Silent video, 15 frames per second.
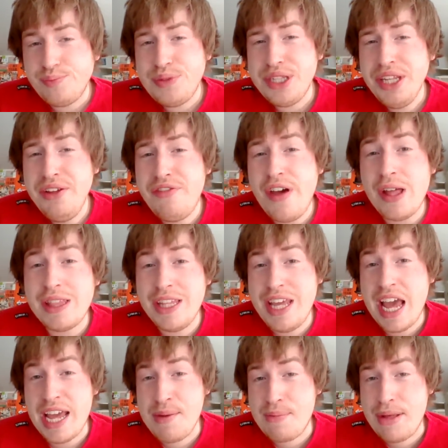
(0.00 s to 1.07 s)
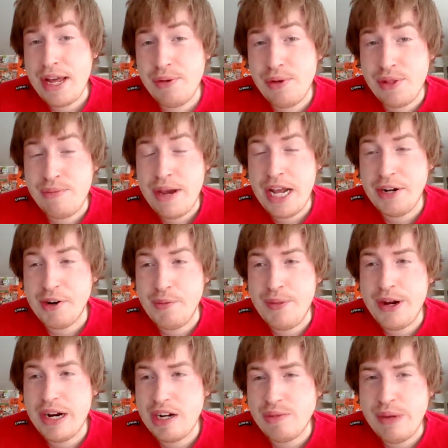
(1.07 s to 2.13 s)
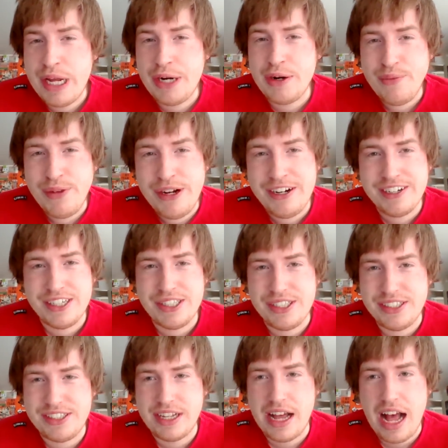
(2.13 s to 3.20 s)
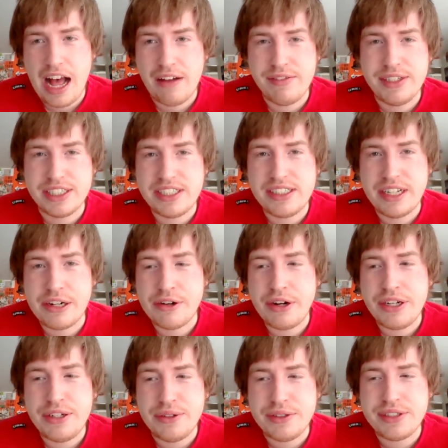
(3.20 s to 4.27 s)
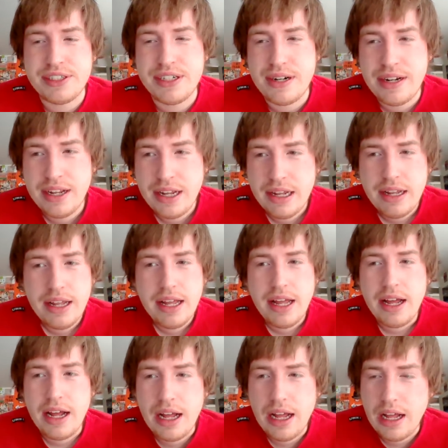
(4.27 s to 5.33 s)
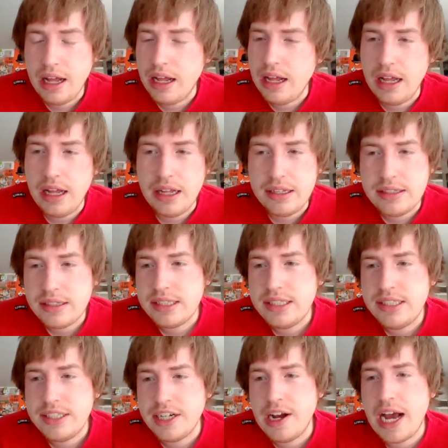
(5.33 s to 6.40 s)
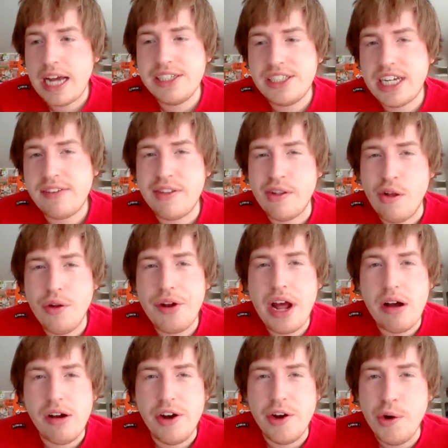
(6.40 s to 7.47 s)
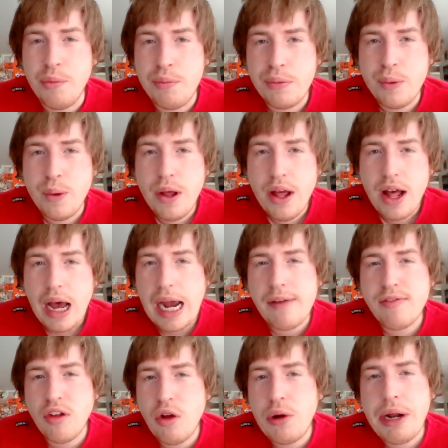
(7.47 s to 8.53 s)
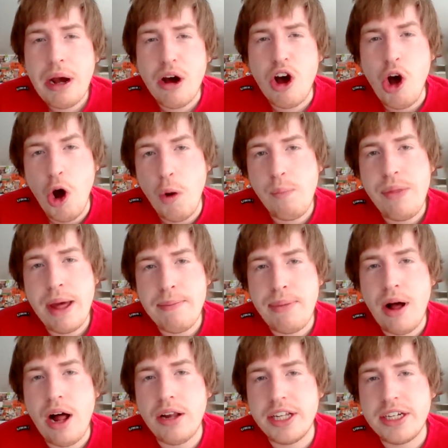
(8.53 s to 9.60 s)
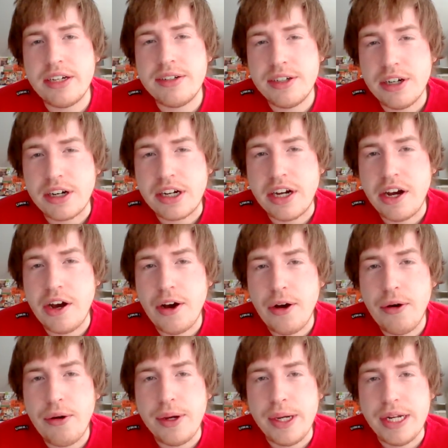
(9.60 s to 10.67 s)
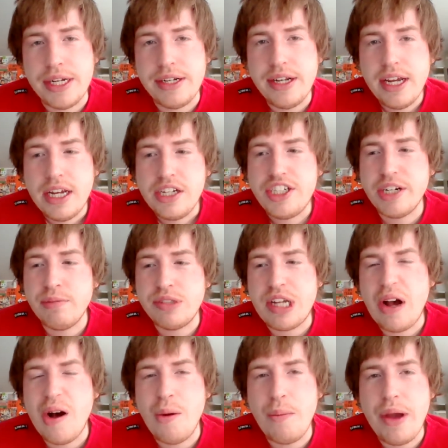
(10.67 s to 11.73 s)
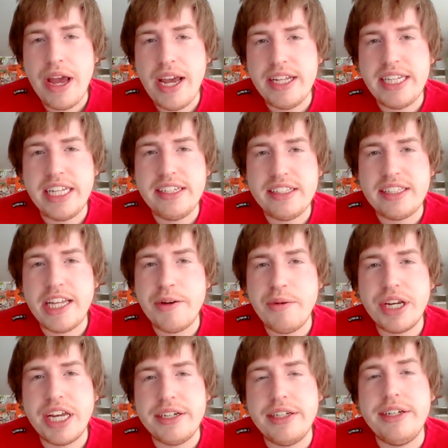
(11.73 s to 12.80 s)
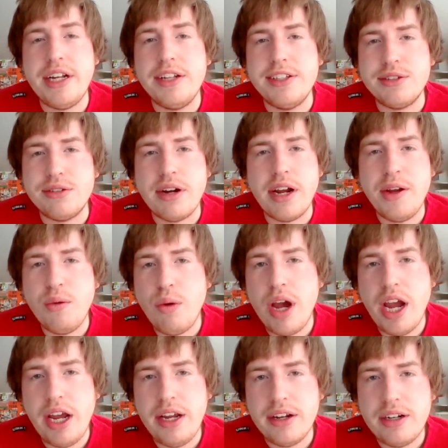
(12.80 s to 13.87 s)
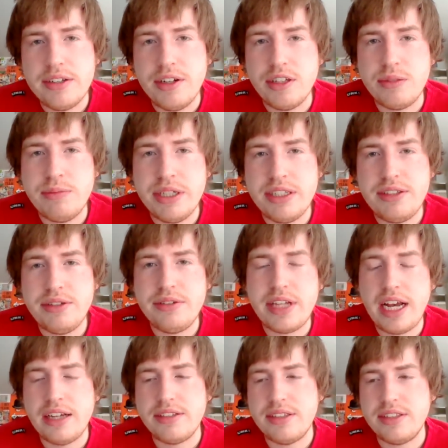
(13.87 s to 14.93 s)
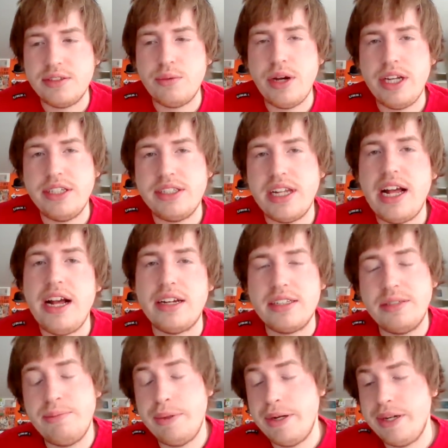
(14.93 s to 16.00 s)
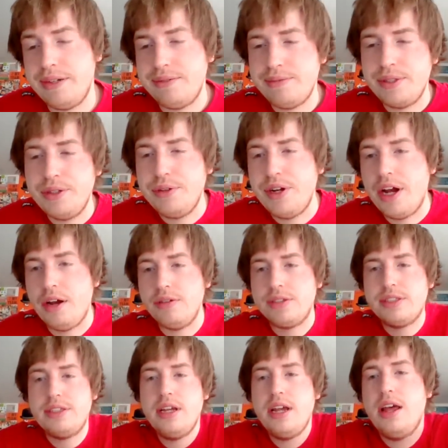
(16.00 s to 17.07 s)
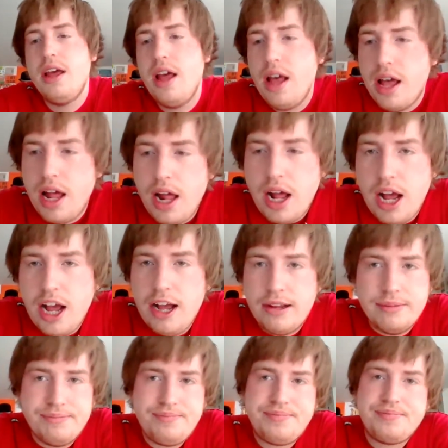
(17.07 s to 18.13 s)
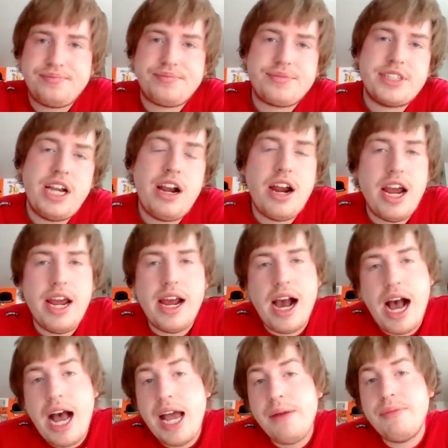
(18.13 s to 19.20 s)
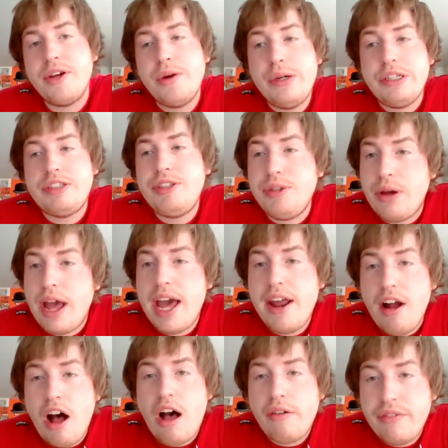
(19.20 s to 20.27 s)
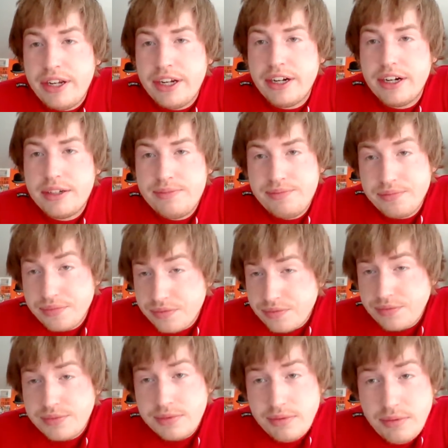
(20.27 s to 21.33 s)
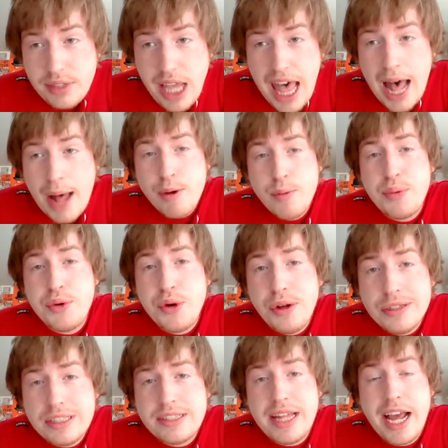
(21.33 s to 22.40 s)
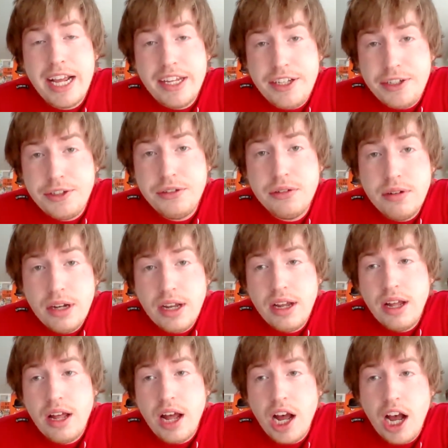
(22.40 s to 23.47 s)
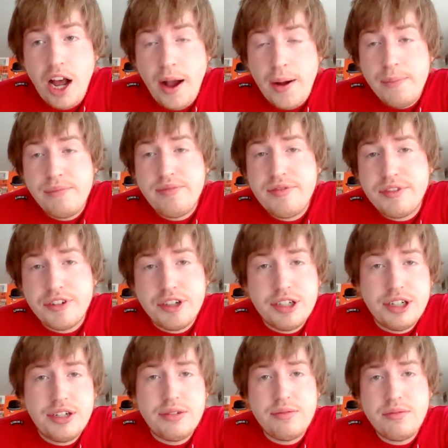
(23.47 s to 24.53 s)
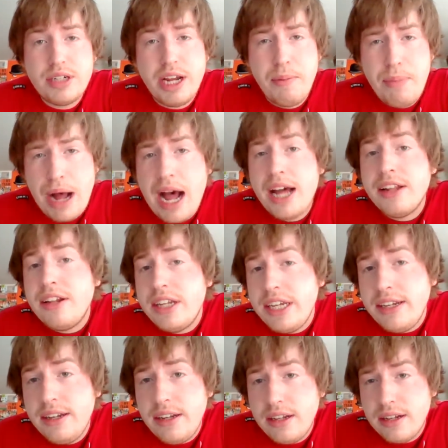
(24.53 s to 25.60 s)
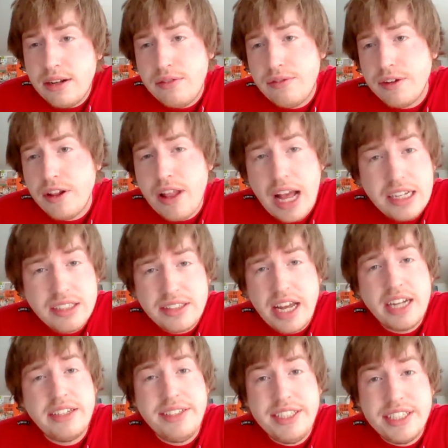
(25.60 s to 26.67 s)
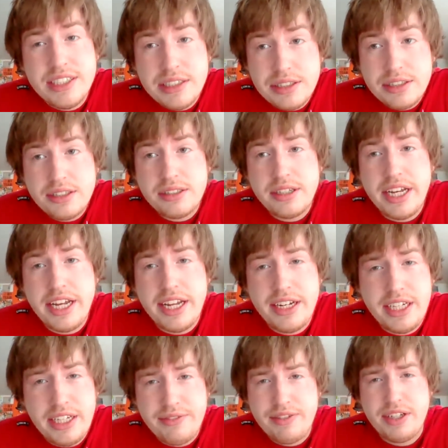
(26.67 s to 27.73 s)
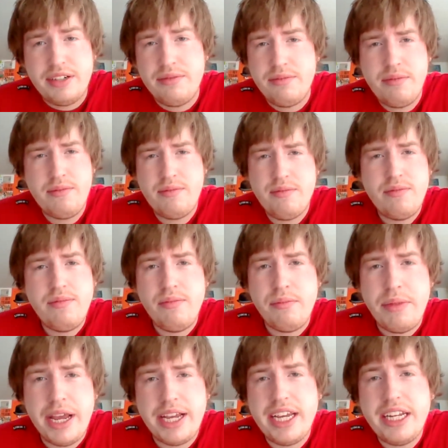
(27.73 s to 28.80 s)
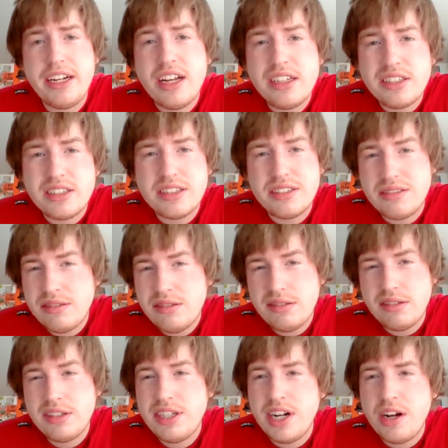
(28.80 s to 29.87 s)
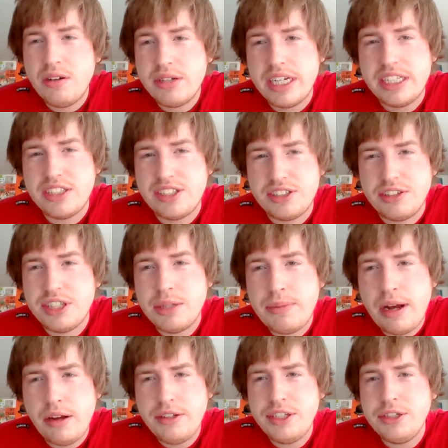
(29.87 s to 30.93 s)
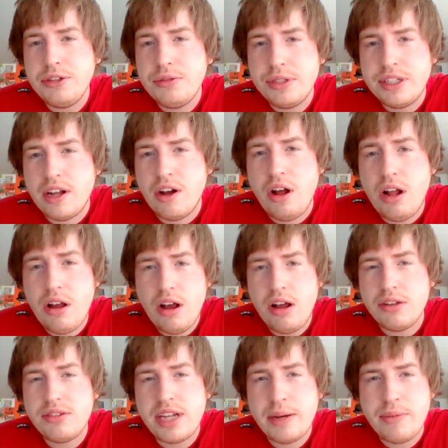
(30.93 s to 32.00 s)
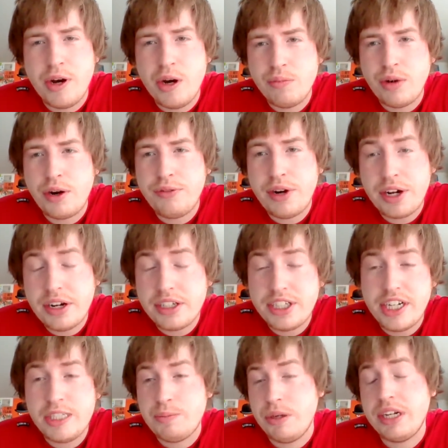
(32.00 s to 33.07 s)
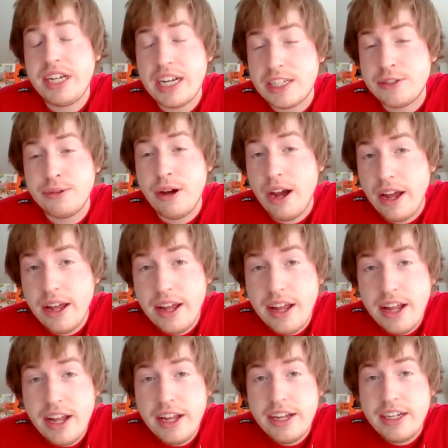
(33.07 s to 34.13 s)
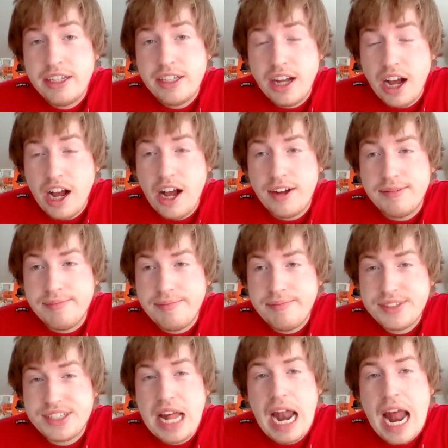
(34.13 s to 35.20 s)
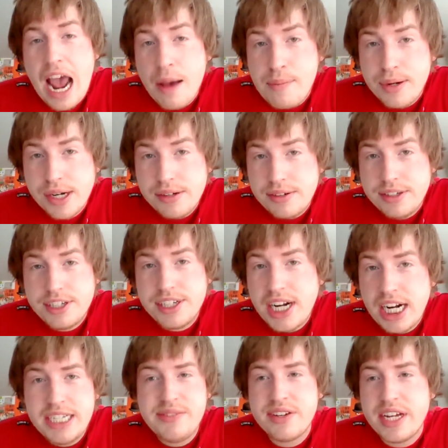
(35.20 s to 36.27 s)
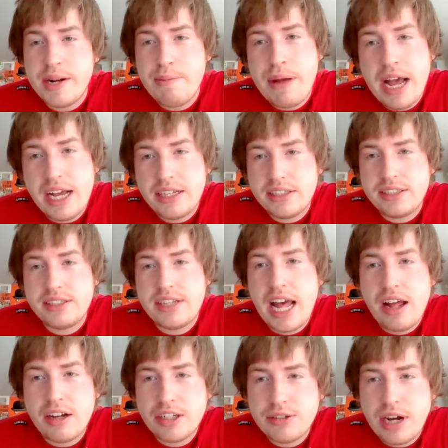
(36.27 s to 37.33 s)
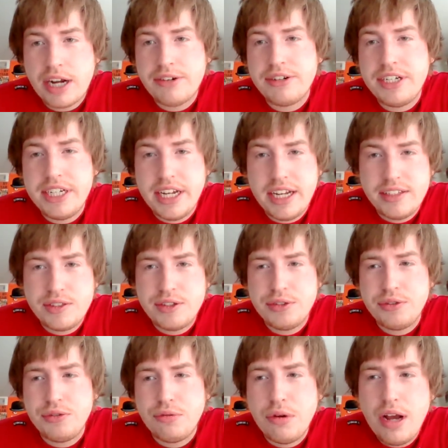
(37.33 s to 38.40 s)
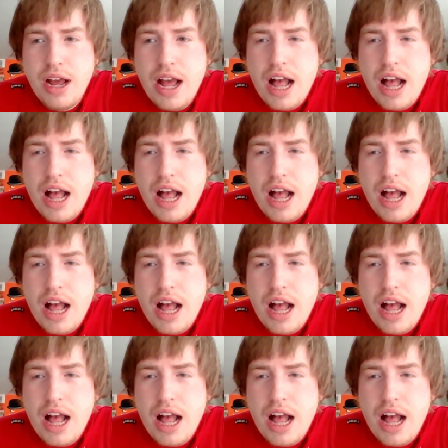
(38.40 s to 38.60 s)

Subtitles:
the fact that, he played with Manny Ramirez. Manny Ramirez is an obvious steroid user. I just have to hold out hope. I have to hold out hope that Paulie Konerko and Jim Thome, they were getting it done the right way on those mid-2000s White Sox. But who knows? All right, I'm going to head off here. Albert Pujols, thank you for compiling for the last 10 years and even making us, concerned about you in the all-time home run record chase. But guess what? It's not happening. You're not even going to pass Alex Rodriguez, who